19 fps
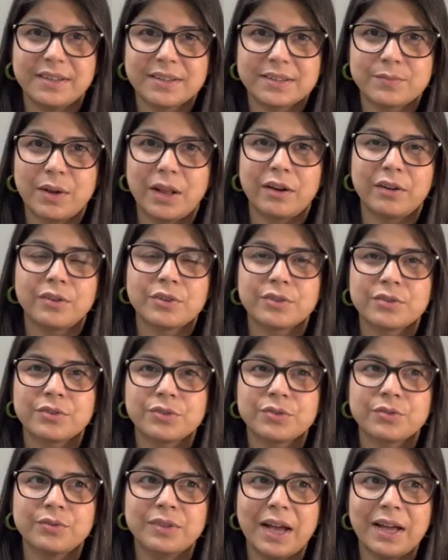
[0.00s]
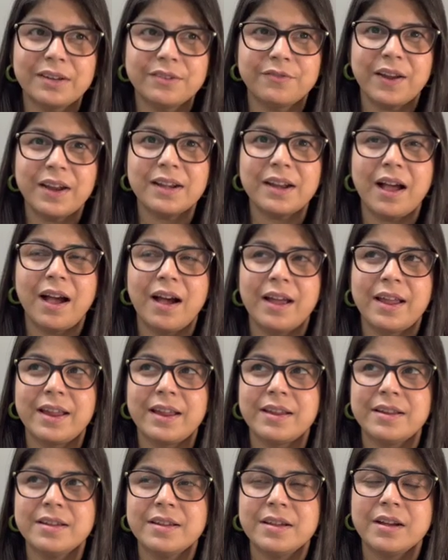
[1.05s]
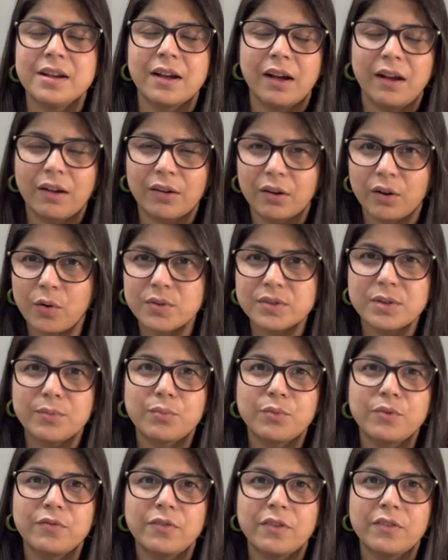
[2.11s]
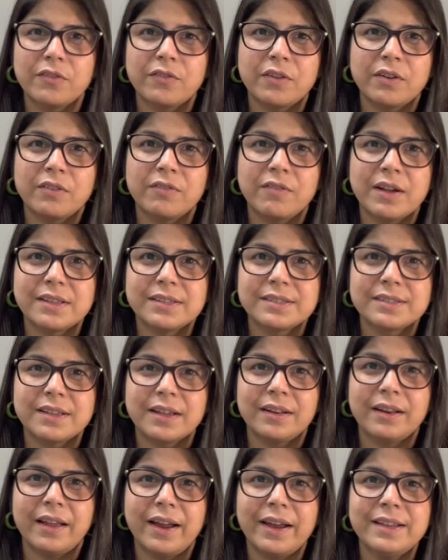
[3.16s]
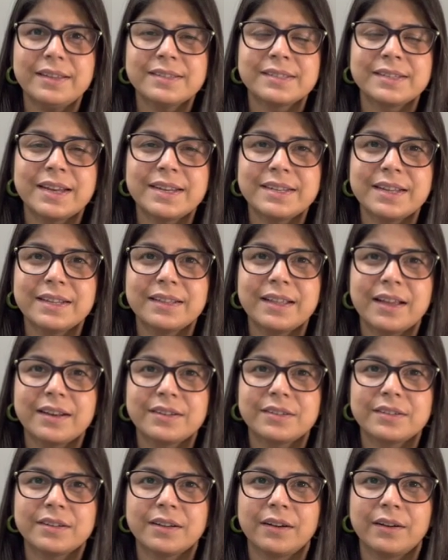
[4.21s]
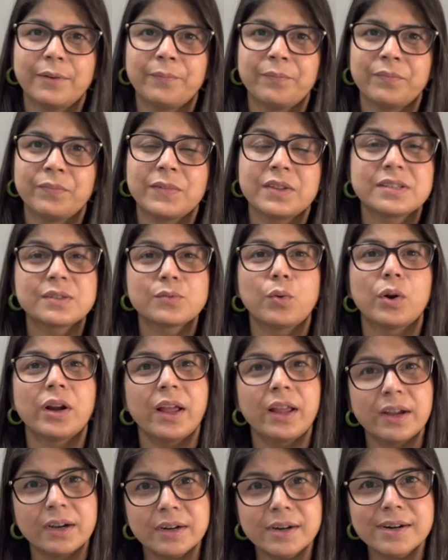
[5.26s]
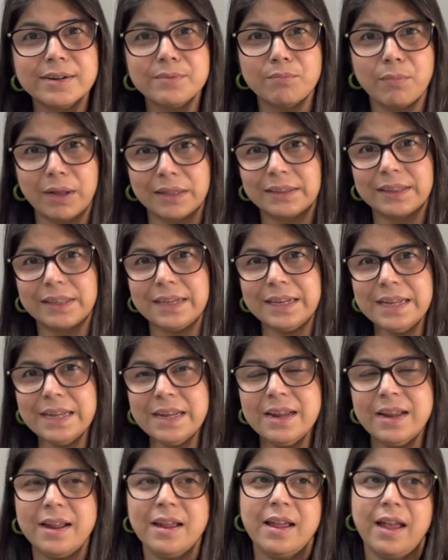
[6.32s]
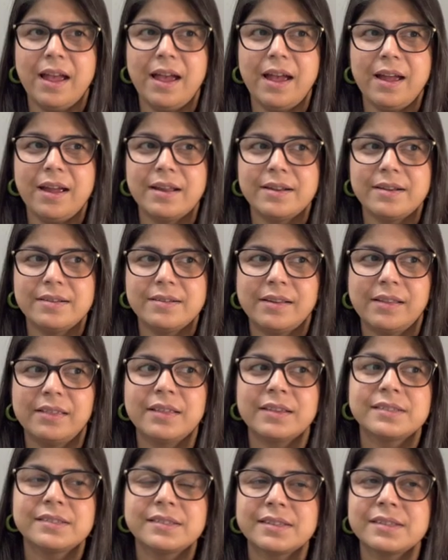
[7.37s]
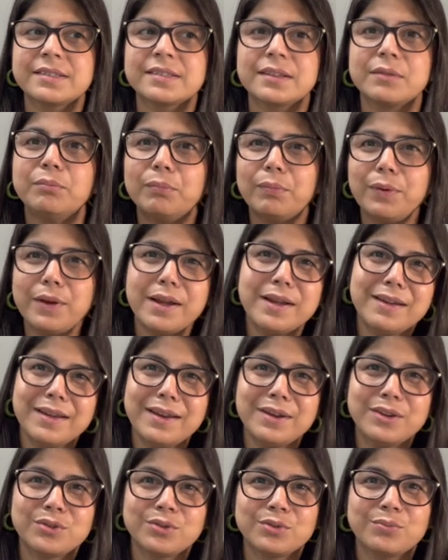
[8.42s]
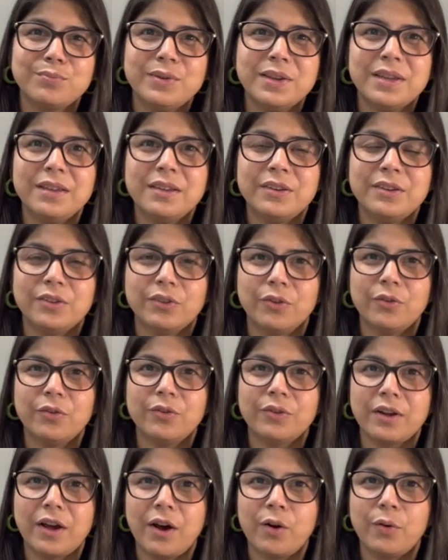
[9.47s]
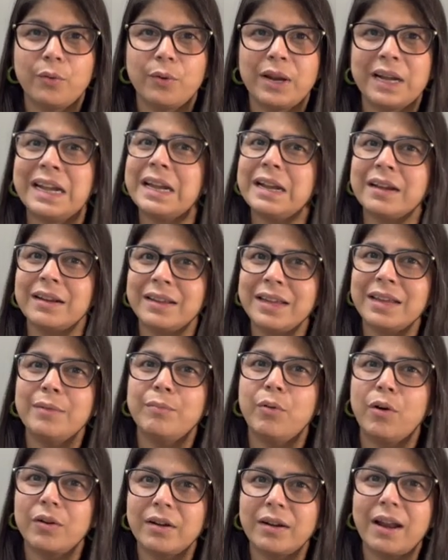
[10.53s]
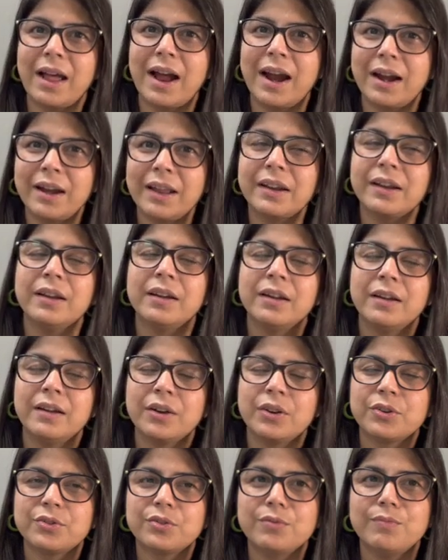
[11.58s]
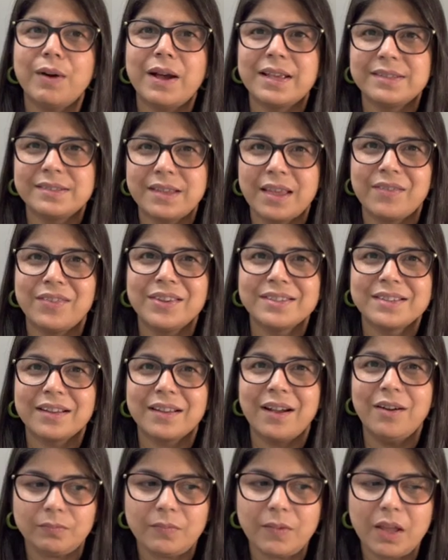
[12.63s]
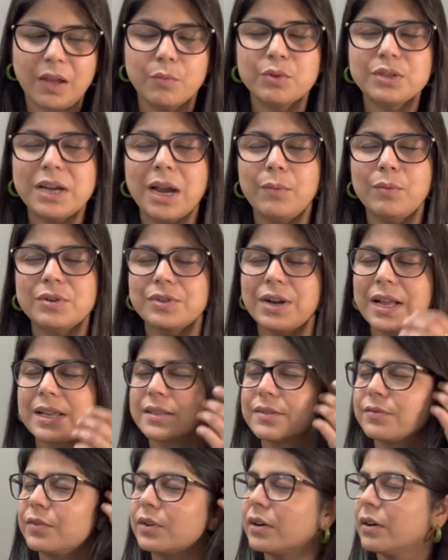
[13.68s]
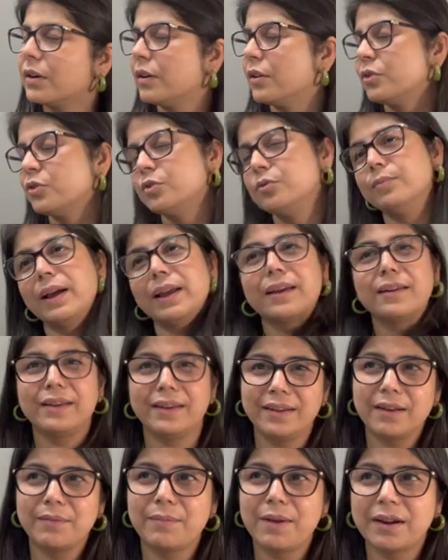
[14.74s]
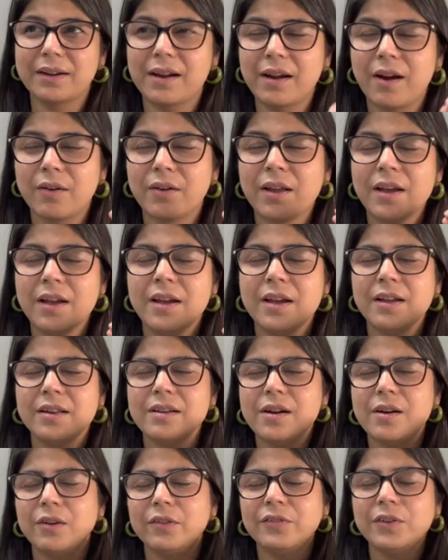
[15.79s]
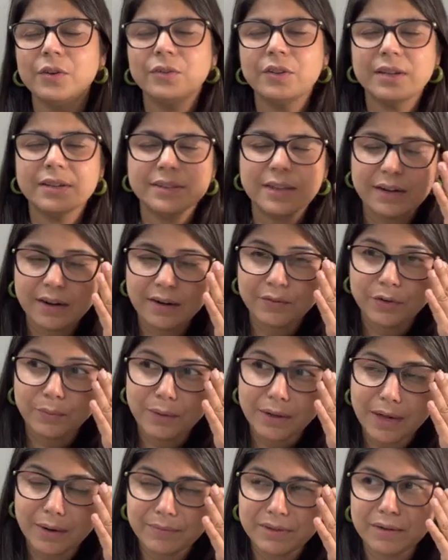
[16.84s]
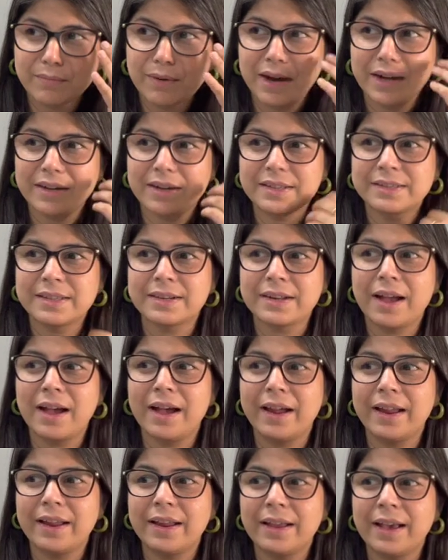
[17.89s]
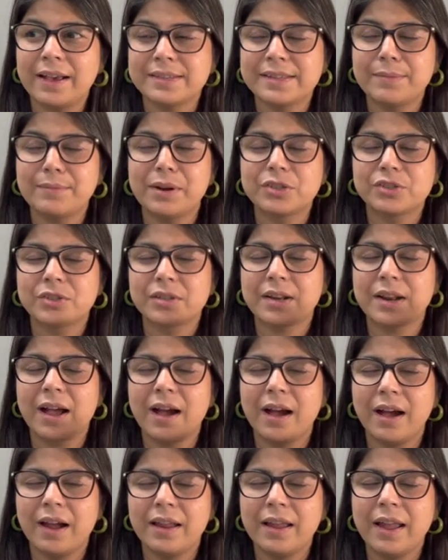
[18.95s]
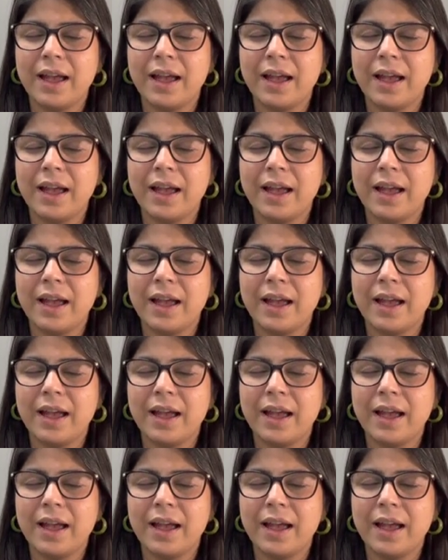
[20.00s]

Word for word: as well. To that effect, I uh, close the proof of uh, funds line stating that uh, this is what I earn monthly and this is completely to be, you know, now it will keep on adding to my savings account which I will transfer to my Canadian bank account. Now, a few things that have to be kept in mind is that I, as I mentioned, that I